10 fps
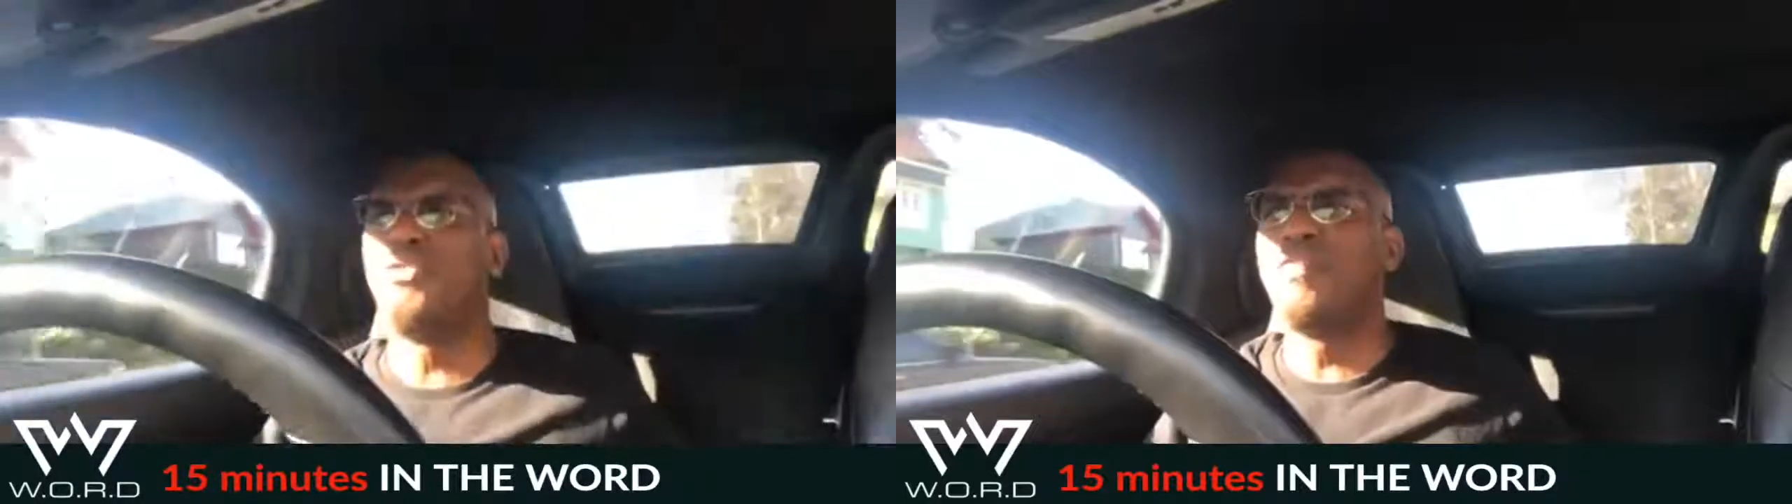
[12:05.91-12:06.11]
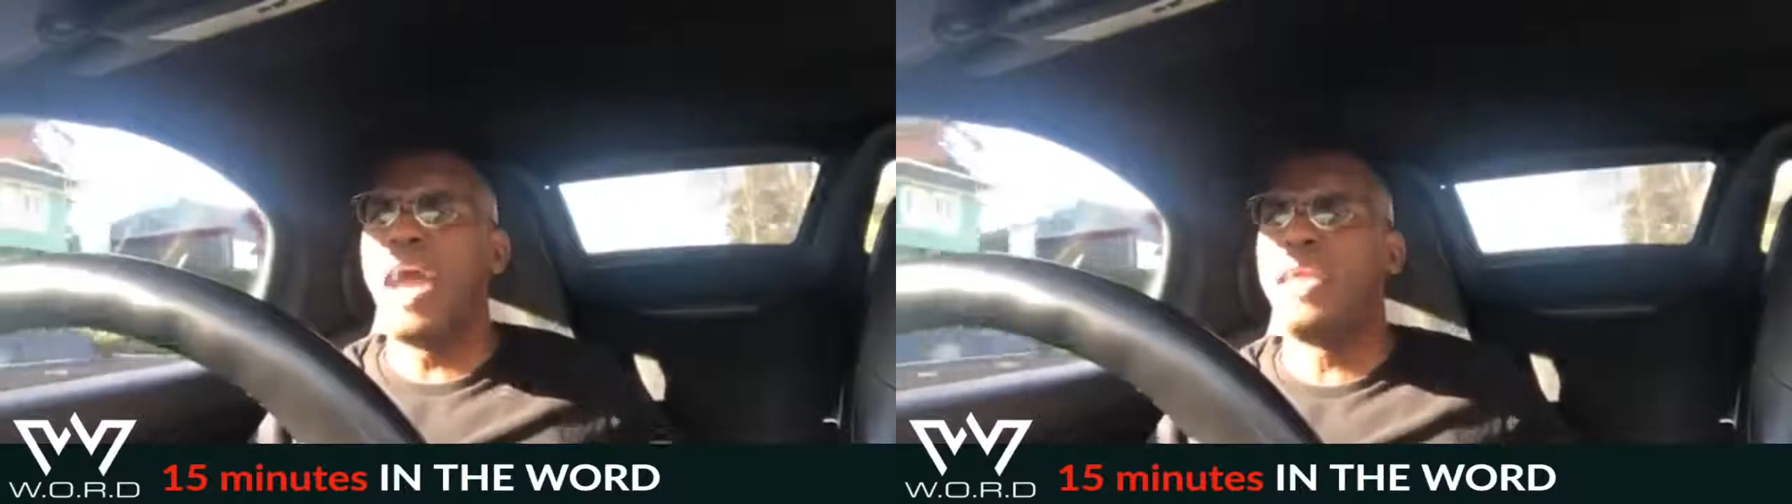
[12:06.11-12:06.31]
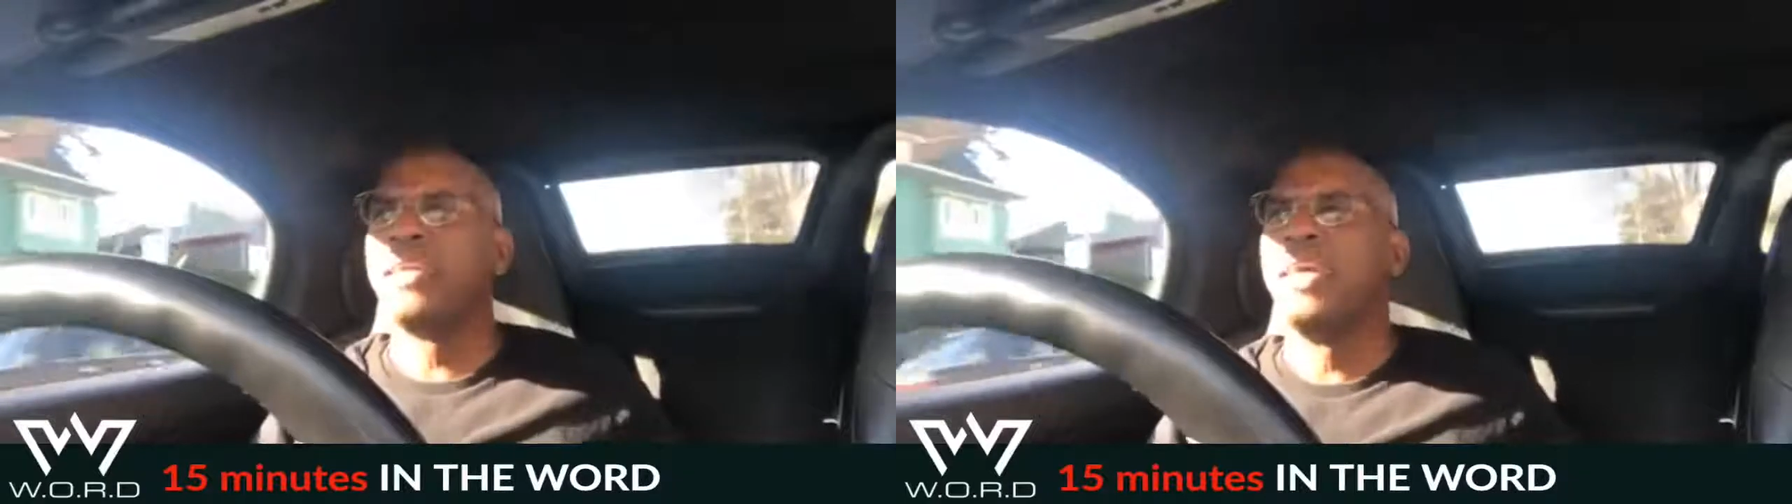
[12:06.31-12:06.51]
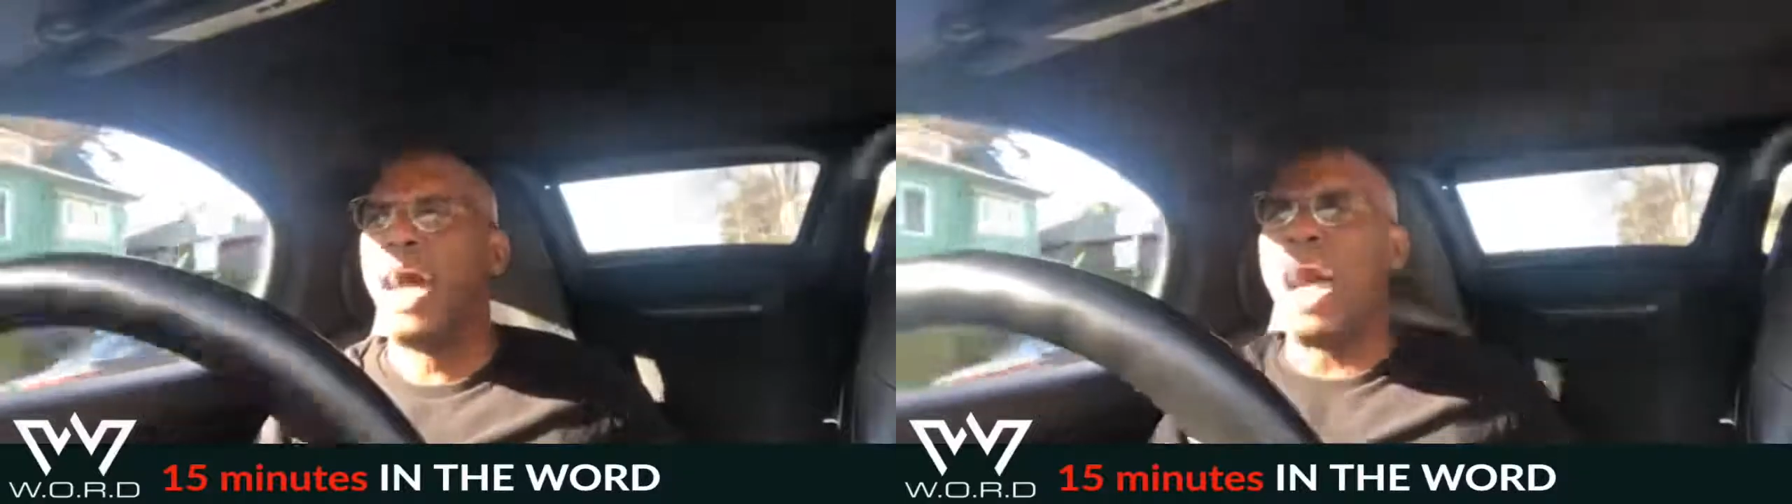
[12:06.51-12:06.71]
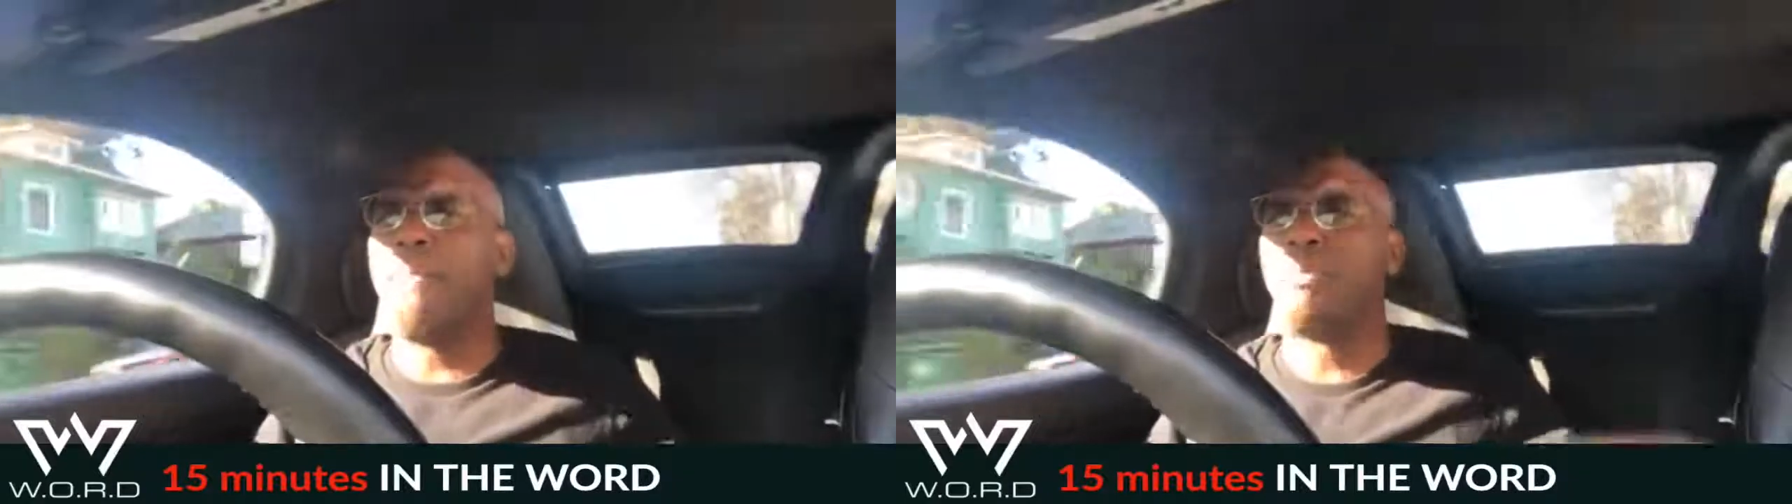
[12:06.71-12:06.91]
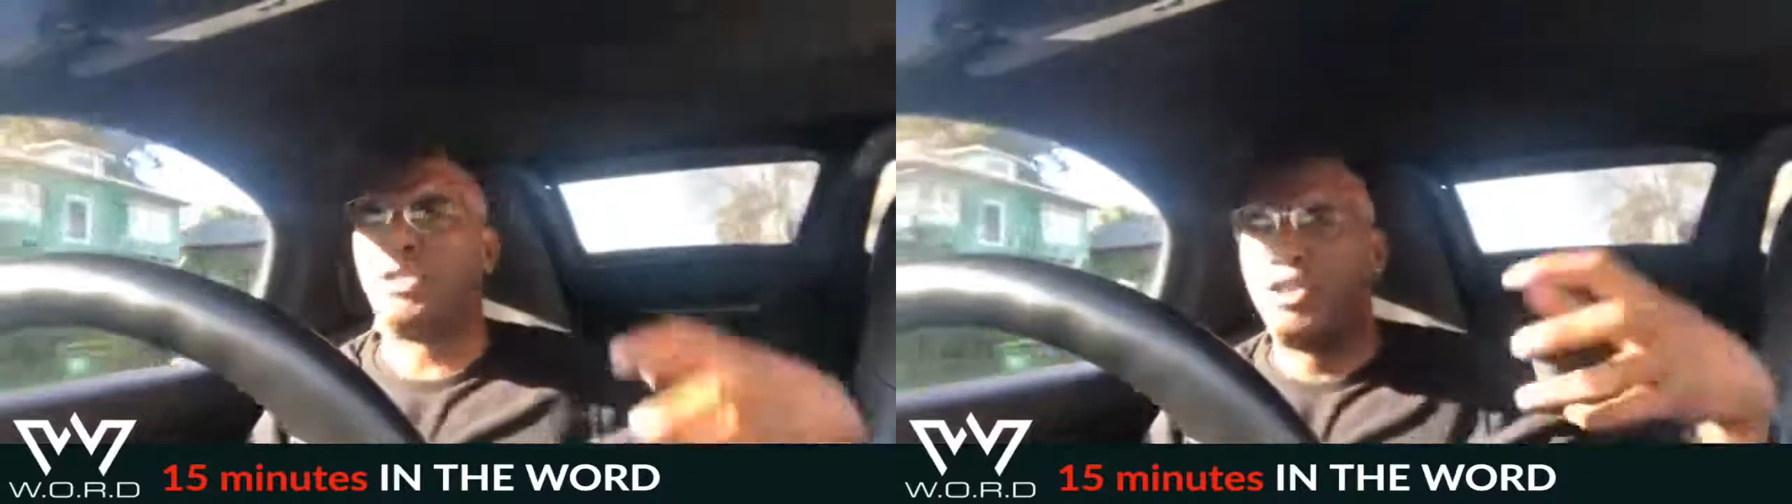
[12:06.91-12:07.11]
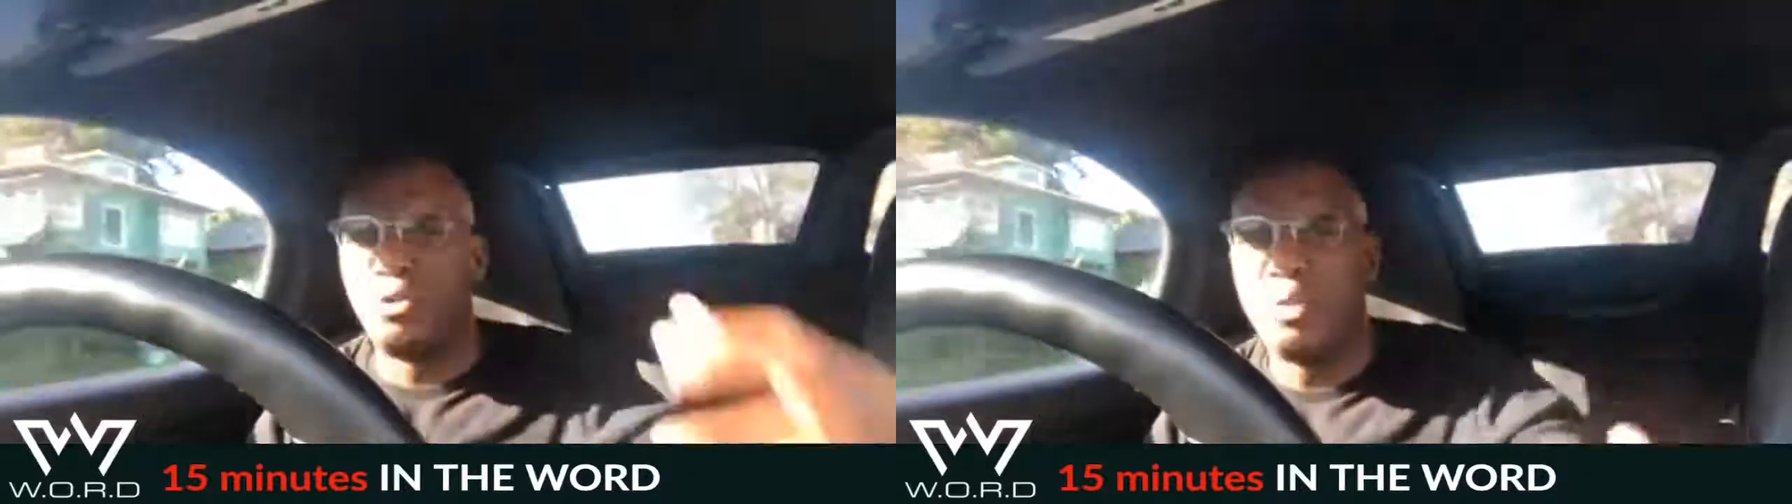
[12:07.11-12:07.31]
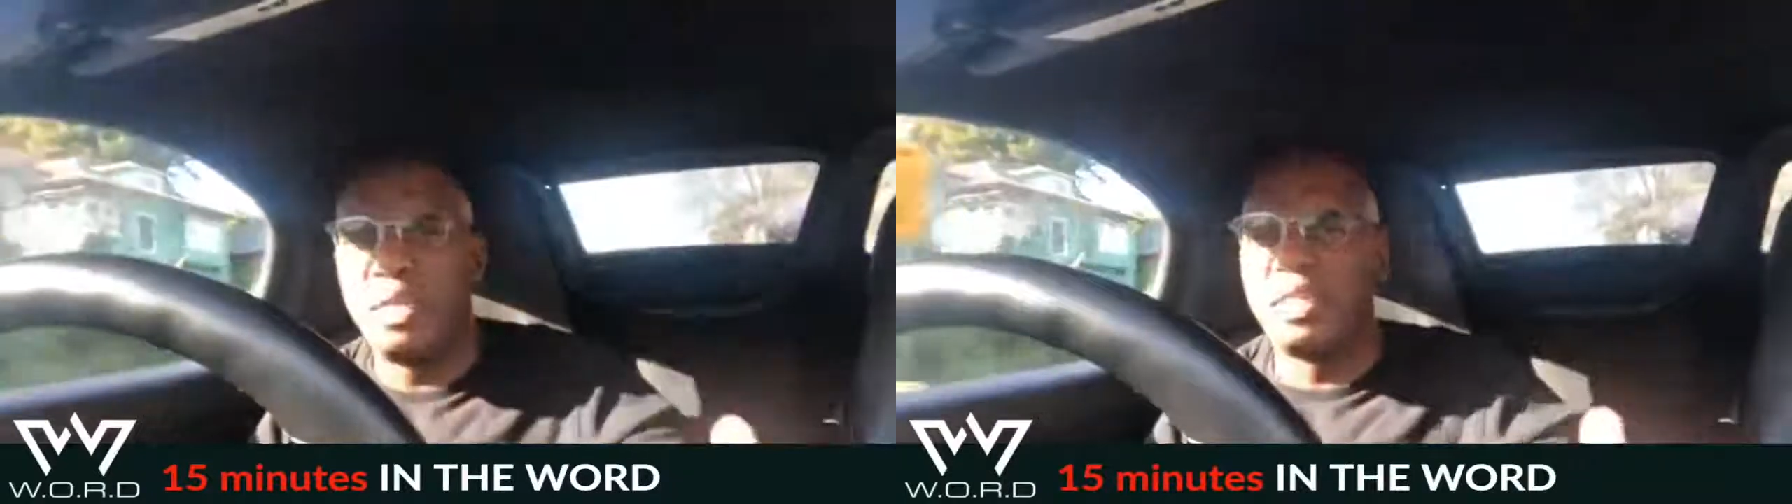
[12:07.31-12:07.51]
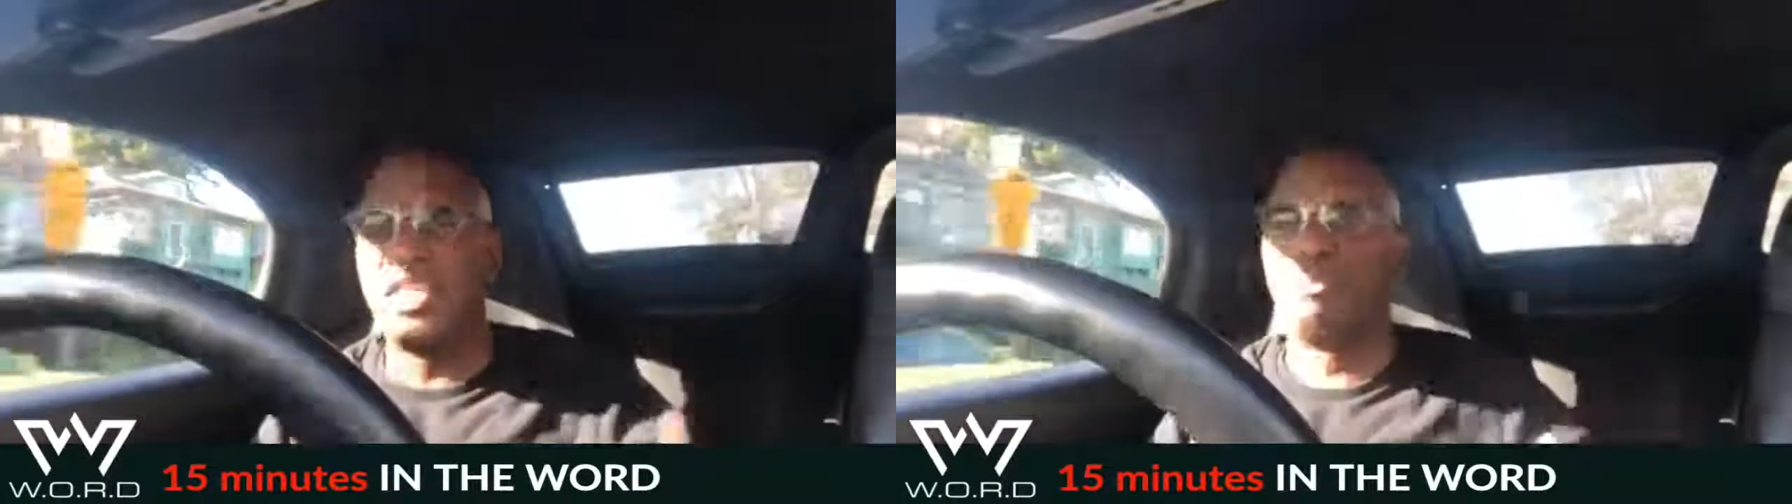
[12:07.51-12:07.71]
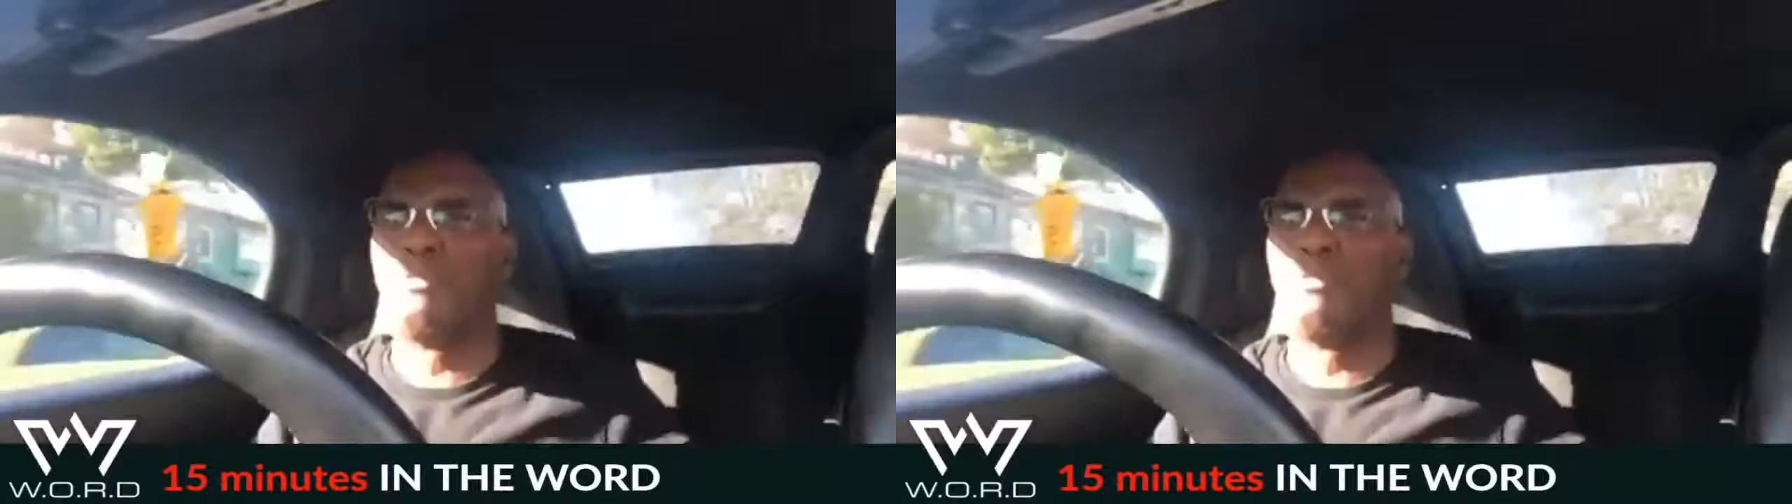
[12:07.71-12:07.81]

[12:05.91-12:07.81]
You've got opportunities